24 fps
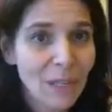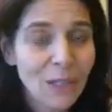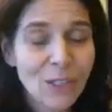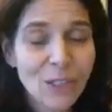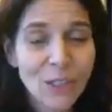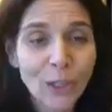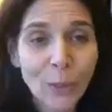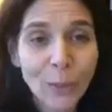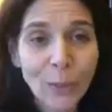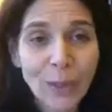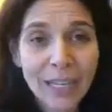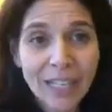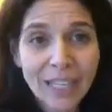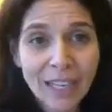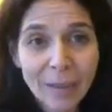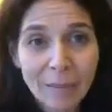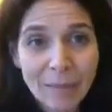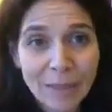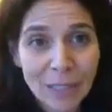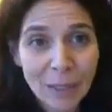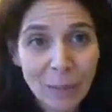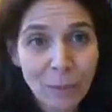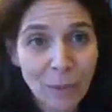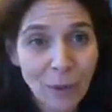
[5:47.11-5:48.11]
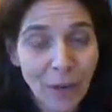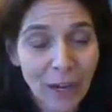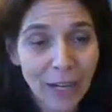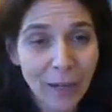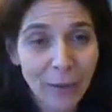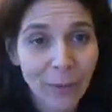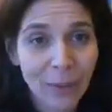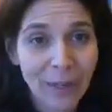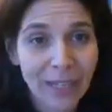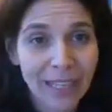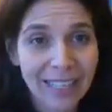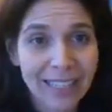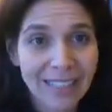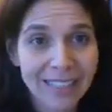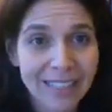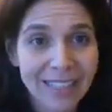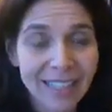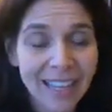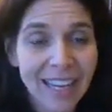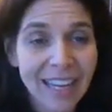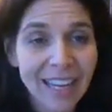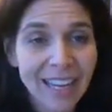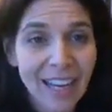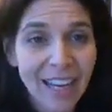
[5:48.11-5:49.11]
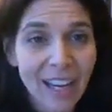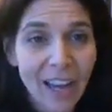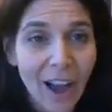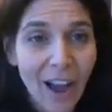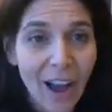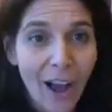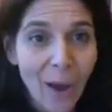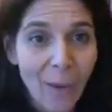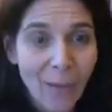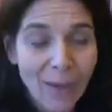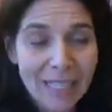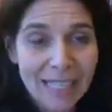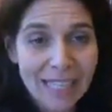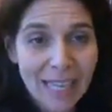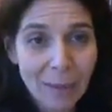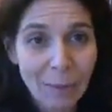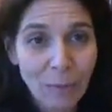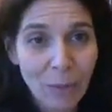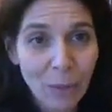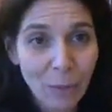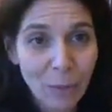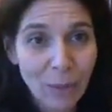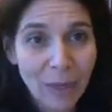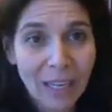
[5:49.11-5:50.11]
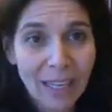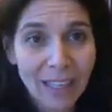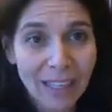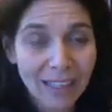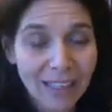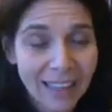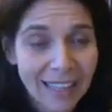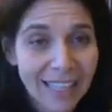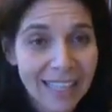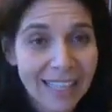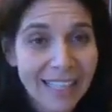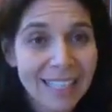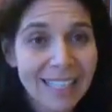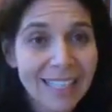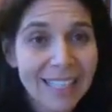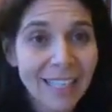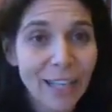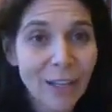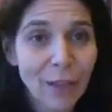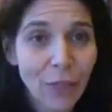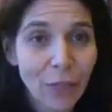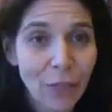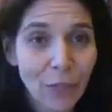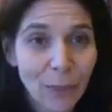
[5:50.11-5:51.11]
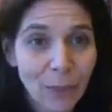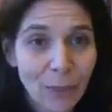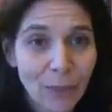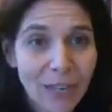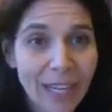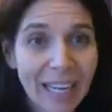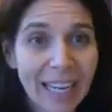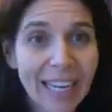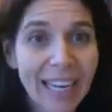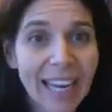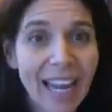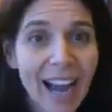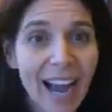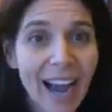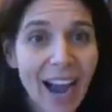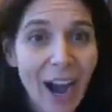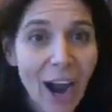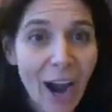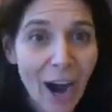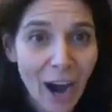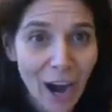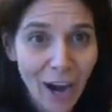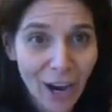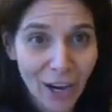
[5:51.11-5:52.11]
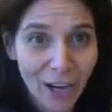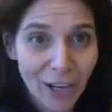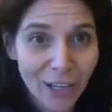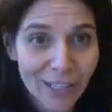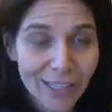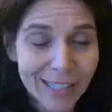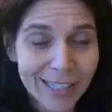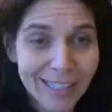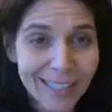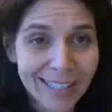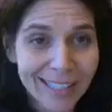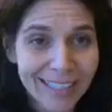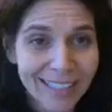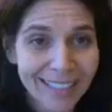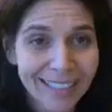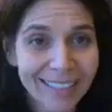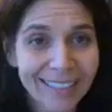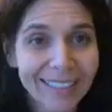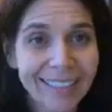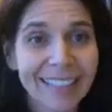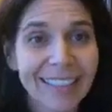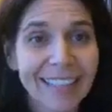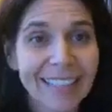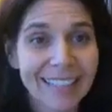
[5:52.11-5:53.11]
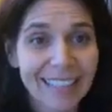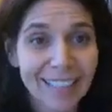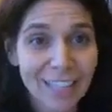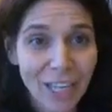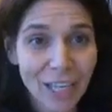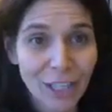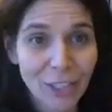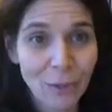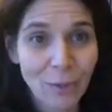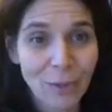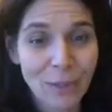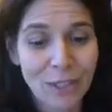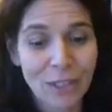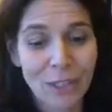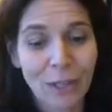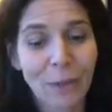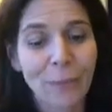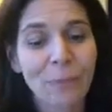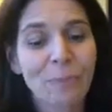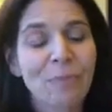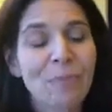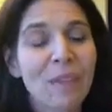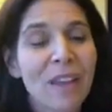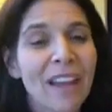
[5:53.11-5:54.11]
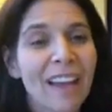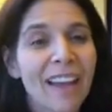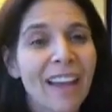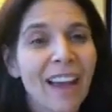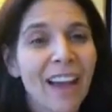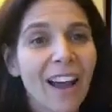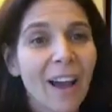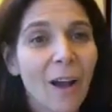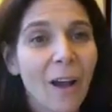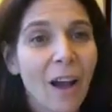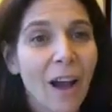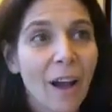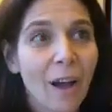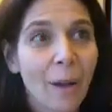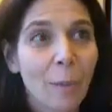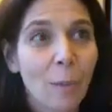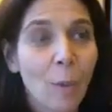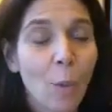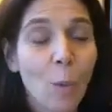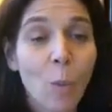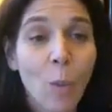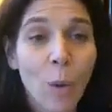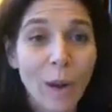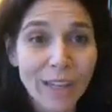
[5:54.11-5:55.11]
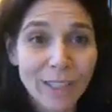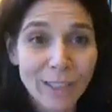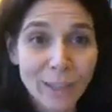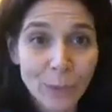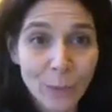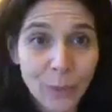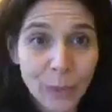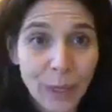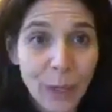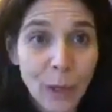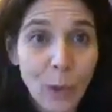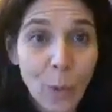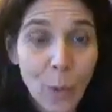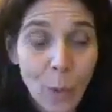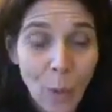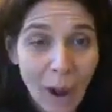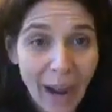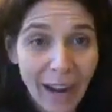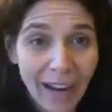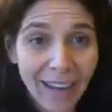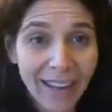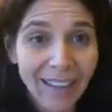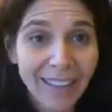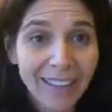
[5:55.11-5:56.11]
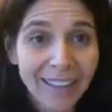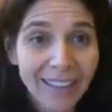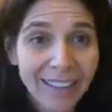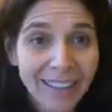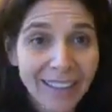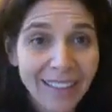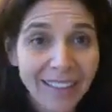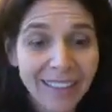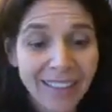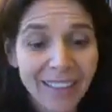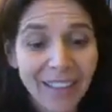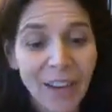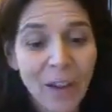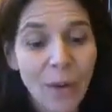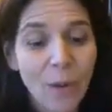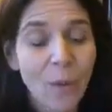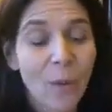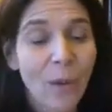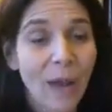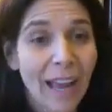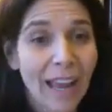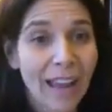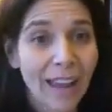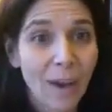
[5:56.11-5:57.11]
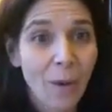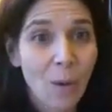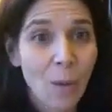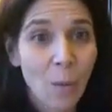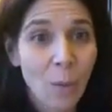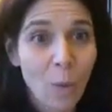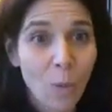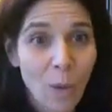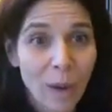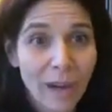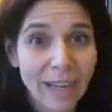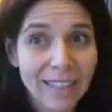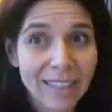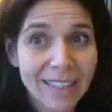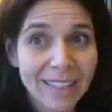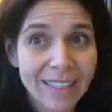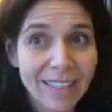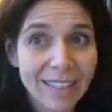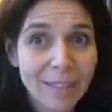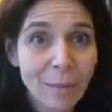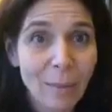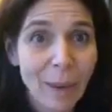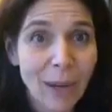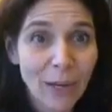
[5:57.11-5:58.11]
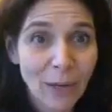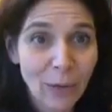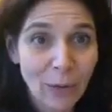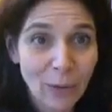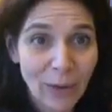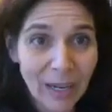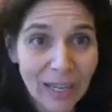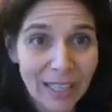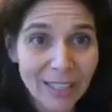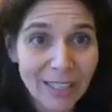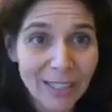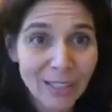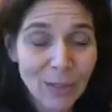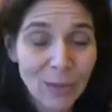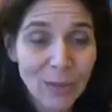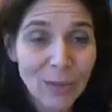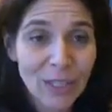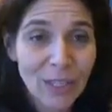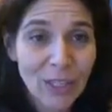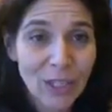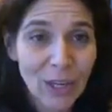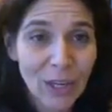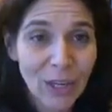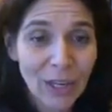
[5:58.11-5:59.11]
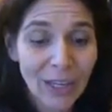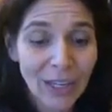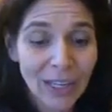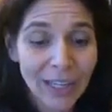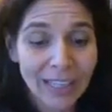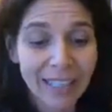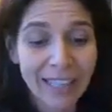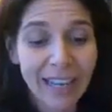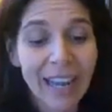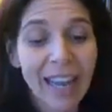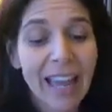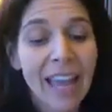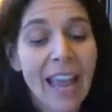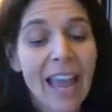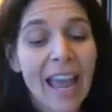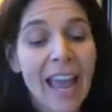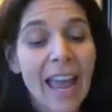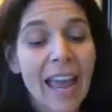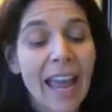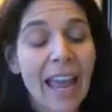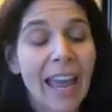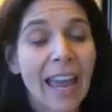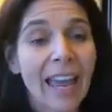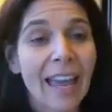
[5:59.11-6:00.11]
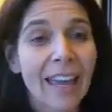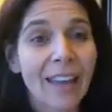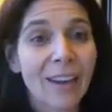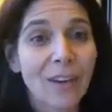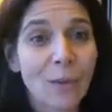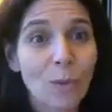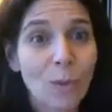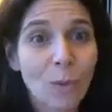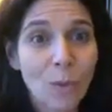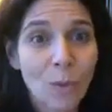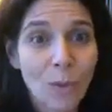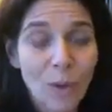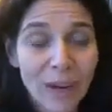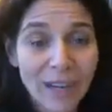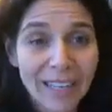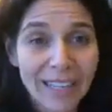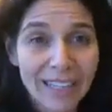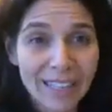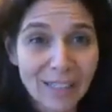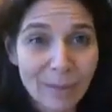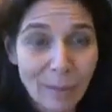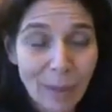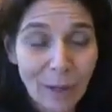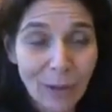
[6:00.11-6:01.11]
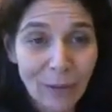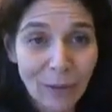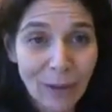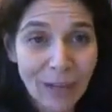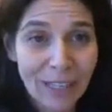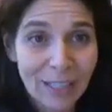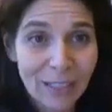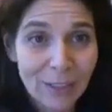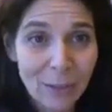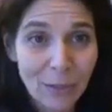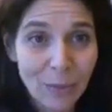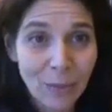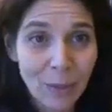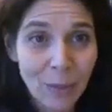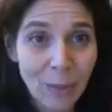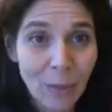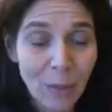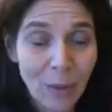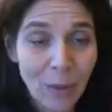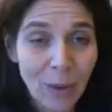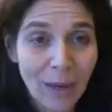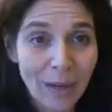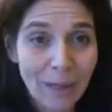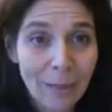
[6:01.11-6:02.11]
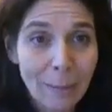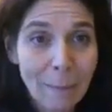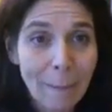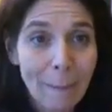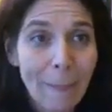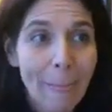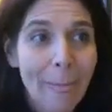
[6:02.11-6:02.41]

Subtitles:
So when it comes to priorities, always keep these three R's. That's a tongue twister. What is required? Okay, what is my greatest return, and what is my greatest reward?